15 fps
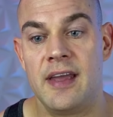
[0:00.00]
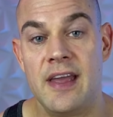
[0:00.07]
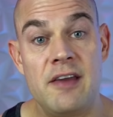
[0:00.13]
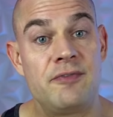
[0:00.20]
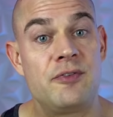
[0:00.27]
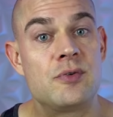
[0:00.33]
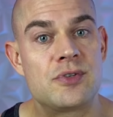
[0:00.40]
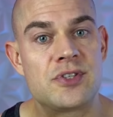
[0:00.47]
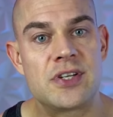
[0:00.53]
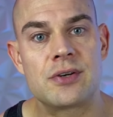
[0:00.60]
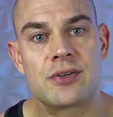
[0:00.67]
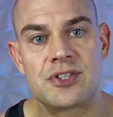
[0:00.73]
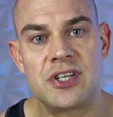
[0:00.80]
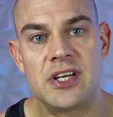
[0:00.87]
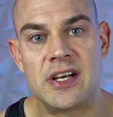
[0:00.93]
If you still
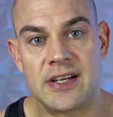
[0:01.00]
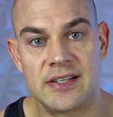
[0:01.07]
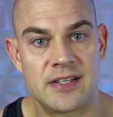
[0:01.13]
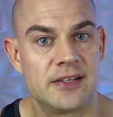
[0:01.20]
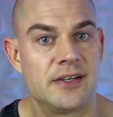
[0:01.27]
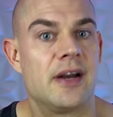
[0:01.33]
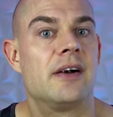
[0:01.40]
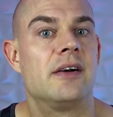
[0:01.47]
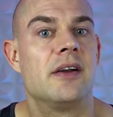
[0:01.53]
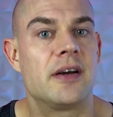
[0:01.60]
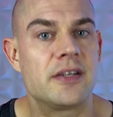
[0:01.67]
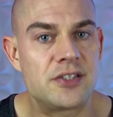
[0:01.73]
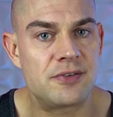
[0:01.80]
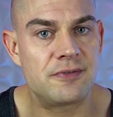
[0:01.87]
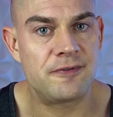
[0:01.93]
see that they're
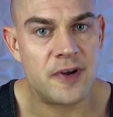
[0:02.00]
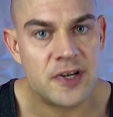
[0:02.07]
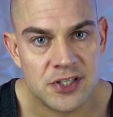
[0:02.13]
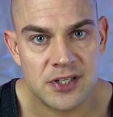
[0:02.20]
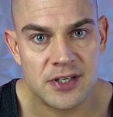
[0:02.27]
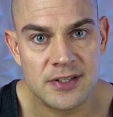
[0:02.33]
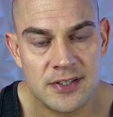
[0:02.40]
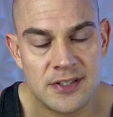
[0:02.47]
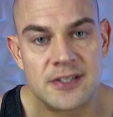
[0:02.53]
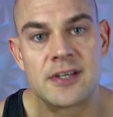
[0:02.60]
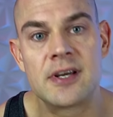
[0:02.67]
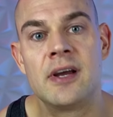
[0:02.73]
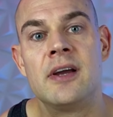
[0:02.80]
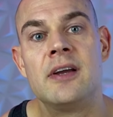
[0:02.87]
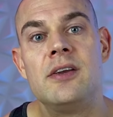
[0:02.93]
not sufficient,
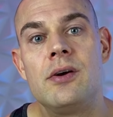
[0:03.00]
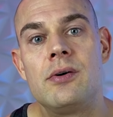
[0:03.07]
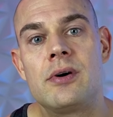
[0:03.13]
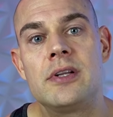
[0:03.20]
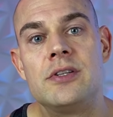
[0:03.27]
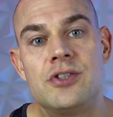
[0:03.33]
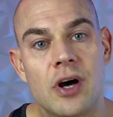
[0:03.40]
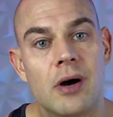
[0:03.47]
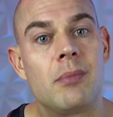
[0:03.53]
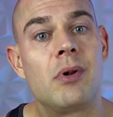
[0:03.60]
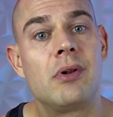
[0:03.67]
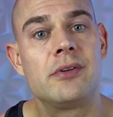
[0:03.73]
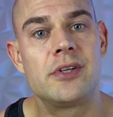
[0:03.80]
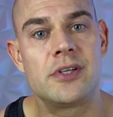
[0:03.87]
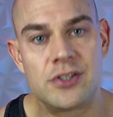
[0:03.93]
you can
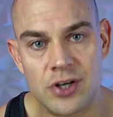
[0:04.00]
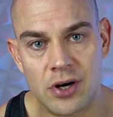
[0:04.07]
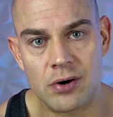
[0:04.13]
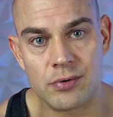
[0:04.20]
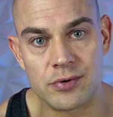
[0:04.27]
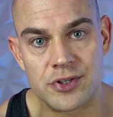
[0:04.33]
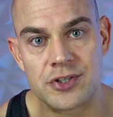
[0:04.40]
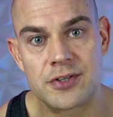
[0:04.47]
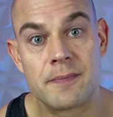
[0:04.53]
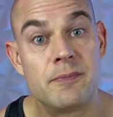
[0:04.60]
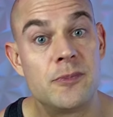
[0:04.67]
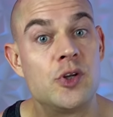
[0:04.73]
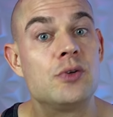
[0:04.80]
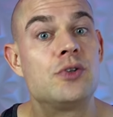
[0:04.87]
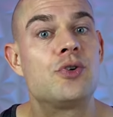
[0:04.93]
double the dose
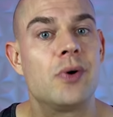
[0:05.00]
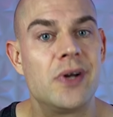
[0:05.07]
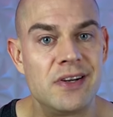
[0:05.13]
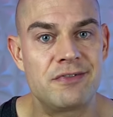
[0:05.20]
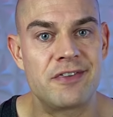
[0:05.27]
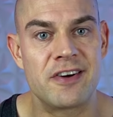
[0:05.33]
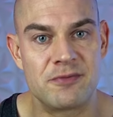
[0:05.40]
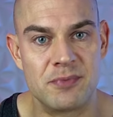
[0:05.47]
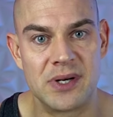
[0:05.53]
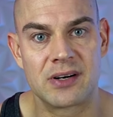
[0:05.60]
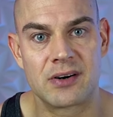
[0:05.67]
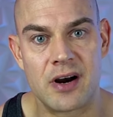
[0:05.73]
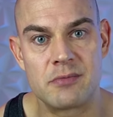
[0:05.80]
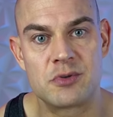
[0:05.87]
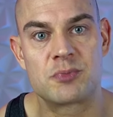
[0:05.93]
to 25
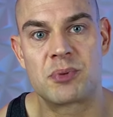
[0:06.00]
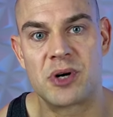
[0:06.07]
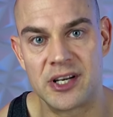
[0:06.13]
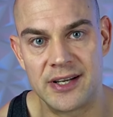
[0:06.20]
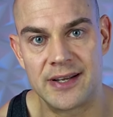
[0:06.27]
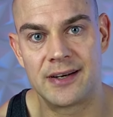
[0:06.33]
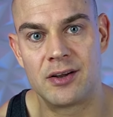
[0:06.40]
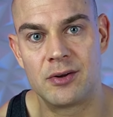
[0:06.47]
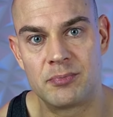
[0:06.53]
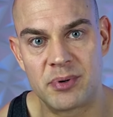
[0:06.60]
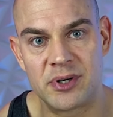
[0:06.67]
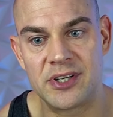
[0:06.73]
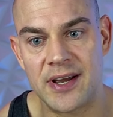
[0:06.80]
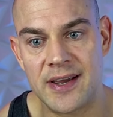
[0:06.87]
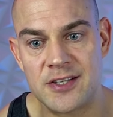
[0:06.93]
milligrams pregnenolone
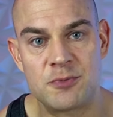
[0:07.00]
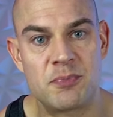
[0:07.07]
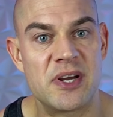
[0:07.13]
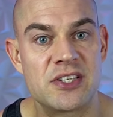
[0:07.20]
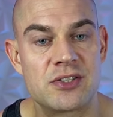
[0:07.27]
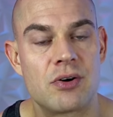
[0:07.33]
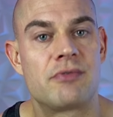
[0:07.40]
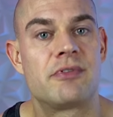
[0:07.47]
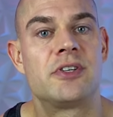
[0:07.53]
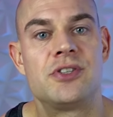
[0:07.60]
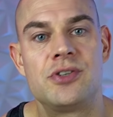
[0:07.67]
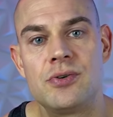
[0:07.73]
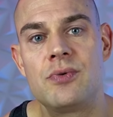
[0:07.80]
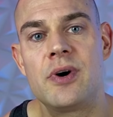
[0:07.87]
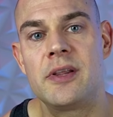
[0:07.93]
per day, spaced over
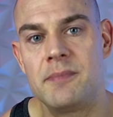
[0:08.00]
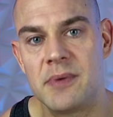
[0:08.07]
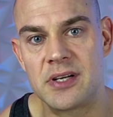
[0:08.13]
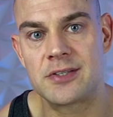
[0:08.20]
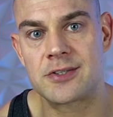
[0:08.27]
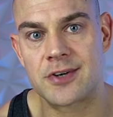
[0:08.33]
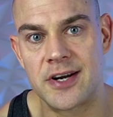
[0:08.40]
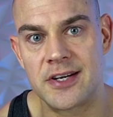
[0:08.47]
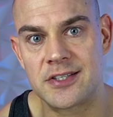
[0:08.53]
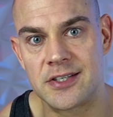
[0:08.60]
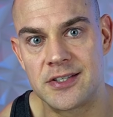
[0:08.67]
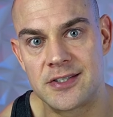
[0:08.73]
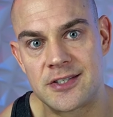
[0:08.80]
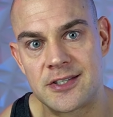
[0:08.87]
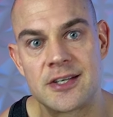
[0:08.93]
2
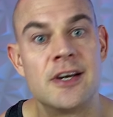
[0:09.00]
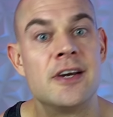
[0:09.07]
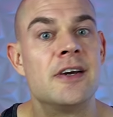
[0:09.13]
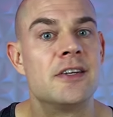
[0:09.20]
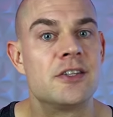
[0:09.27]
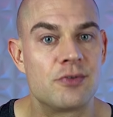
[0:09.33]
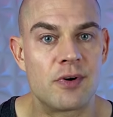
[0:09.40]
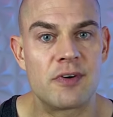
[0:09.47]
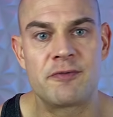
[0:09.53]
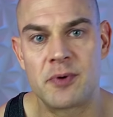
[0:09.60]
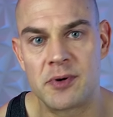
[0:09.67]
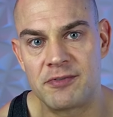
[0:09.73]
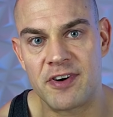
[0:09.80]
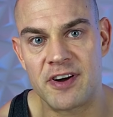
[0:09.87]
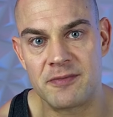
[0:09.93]
administrations,
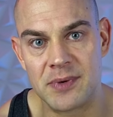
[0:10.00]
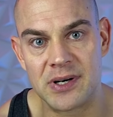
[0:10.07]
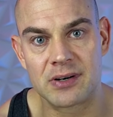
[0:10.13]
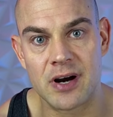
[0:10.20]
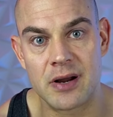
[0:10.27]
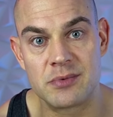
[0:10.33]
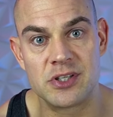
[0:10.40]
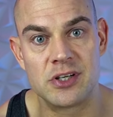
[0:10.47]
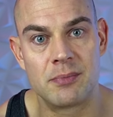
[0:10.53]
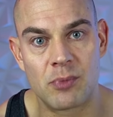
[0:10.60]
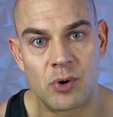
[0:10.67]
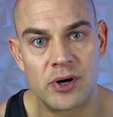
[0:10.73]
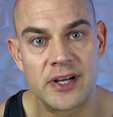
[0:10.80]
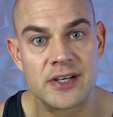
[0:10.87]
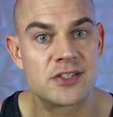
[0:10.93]
12.5 milligrams in the
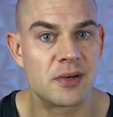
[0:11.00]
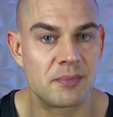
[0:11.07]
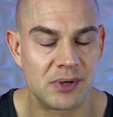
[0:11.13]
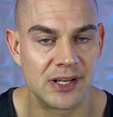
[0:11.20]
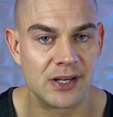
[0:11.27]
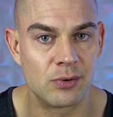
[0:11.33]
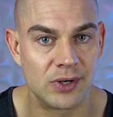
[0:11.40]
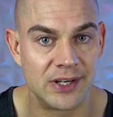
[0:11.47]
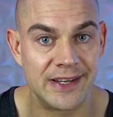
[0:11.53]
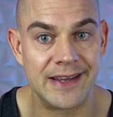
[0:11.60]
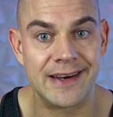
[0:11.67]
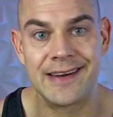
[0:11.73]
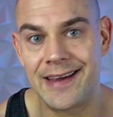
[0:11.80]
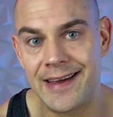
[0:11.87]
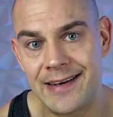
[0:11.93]
morning sublingually,
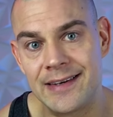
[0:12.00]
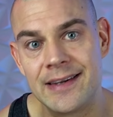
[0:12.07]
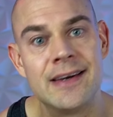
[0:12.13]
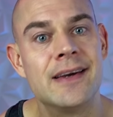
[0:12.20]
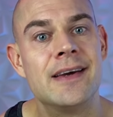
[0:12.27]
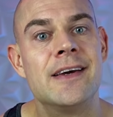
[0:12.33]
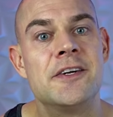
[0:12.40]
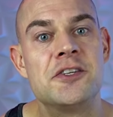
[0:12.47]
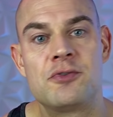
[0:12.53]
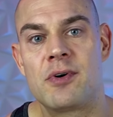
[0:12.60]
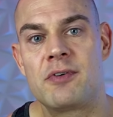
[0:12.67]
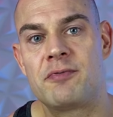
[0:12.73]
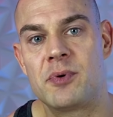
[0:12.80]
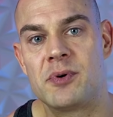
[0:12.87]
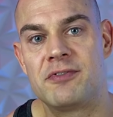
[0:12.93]
and again,
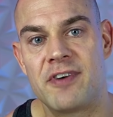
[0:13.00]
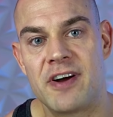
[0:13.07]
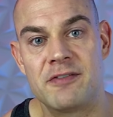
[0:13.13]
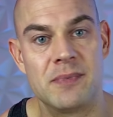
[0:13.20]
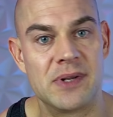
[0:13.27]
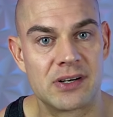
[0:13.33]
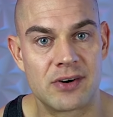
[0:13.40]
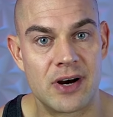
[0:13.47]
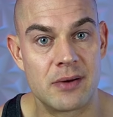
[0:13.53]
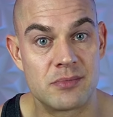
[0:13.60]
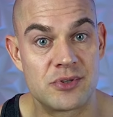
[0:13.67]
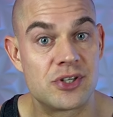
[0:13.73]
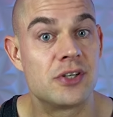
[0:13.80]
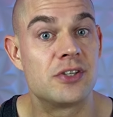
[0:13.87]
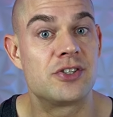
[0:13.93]
12.5
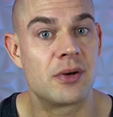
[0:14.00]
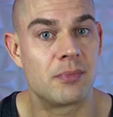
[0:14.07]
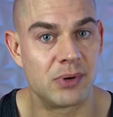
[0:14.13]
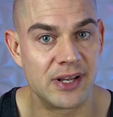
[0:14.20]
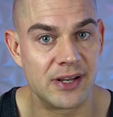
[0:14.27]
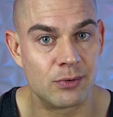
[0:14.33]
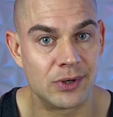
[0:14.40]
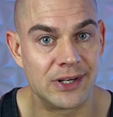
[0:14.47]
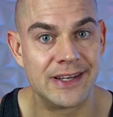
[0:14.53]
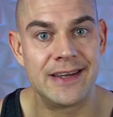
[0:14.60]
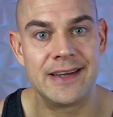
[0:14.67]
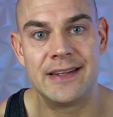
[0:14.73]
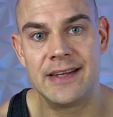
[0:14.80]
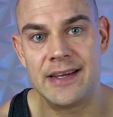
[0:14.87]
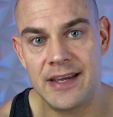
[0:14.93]
milligrams sublingually
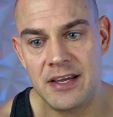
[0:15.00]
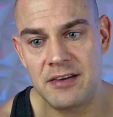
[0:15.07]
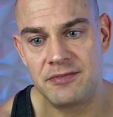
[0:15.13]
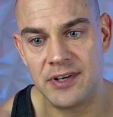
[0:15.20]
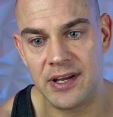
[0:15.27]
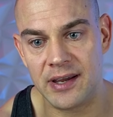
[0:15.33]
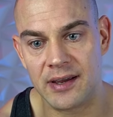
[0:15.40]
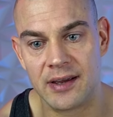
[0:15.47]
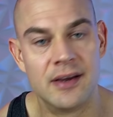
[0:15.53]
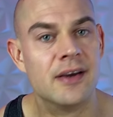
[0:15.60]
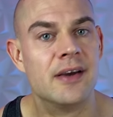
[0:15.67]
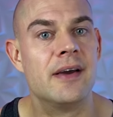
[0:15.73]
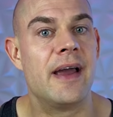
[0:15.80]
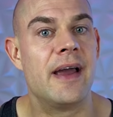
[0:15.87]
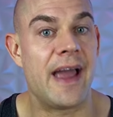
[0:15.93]
in the evening,
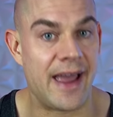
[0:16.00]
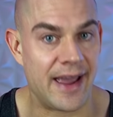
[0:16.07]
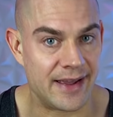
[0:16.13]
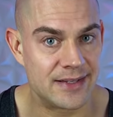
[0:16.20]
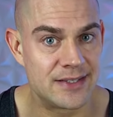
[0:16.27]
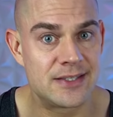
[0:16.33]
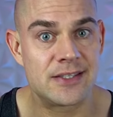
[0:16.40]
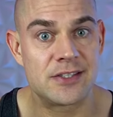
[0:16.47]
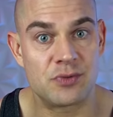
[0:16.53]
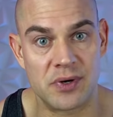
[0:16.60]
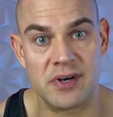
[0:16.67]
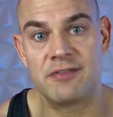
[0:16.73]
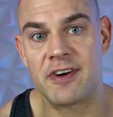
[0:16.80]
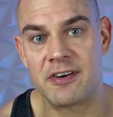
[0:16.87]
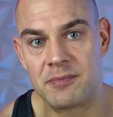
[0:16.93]
and
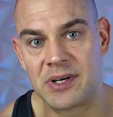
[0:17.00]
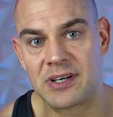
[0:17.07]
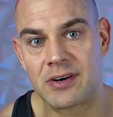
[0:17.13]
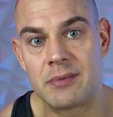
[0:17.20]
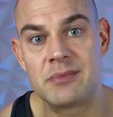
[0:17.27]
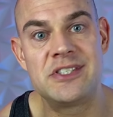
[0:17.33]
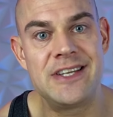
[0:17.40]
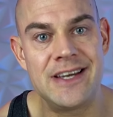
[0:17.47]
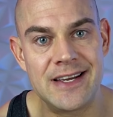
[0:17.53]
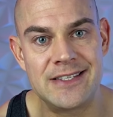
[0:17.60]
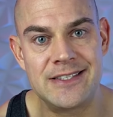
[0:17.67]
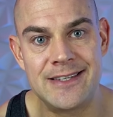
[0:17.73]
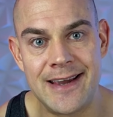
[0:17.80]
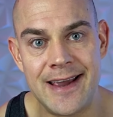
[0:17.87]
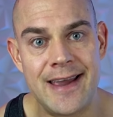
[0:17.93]
25 milligrams
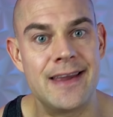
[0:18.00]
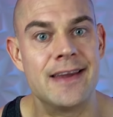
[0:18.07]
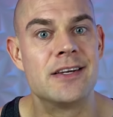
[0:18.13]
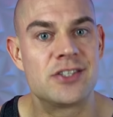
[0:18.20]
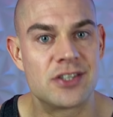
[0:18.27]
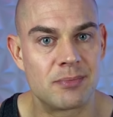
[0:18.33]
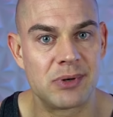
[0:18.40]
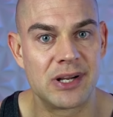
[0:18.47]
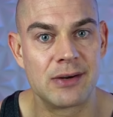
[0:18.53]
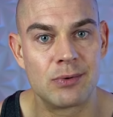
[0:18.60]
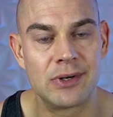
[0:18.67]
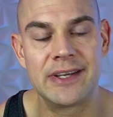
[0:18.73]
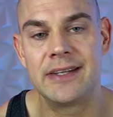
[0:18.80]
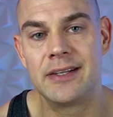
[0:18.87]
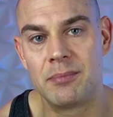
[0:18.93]
DHEA
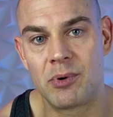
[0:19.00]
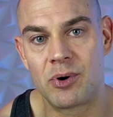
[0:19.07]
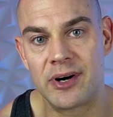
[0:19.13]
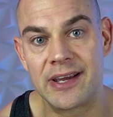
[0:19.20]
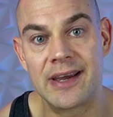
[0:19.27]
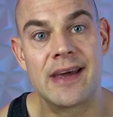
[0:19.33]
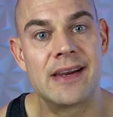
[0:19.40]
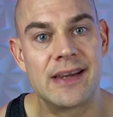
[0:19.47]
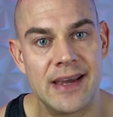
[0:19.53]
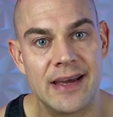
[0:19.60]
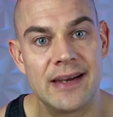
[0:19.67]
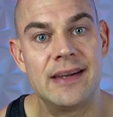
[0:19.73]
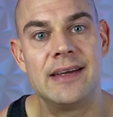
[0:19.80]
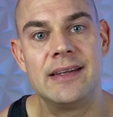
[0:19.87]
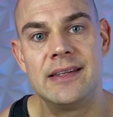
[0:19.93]
sublingually in the morning and
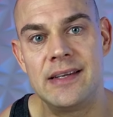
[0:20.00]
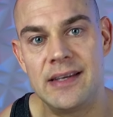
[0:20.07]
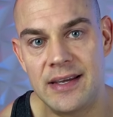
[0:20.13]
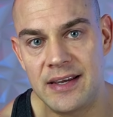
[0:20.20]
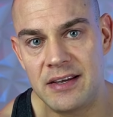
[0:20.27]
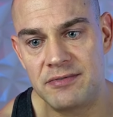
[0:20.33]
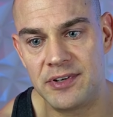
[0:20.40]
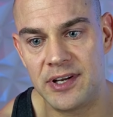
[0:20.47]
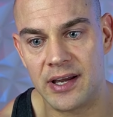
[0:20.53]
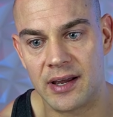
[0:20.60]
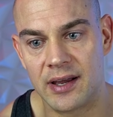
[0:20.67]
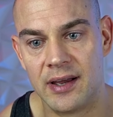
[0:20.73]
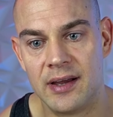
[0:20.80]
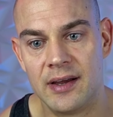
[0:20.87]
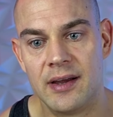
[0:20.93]
again in the evening.